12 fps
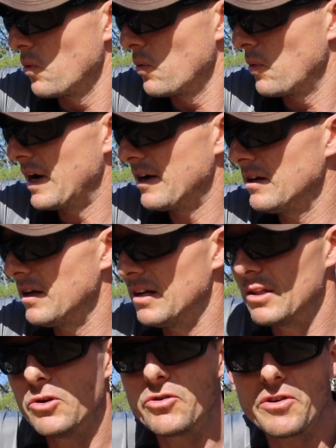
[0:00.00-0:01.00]
wear a
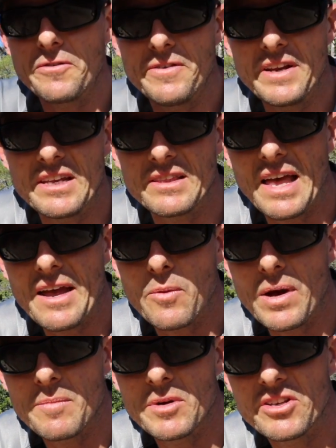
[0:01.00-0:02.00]
looser fitting
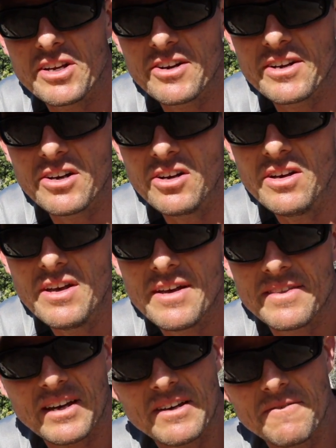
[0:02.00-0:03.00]
lightweight material that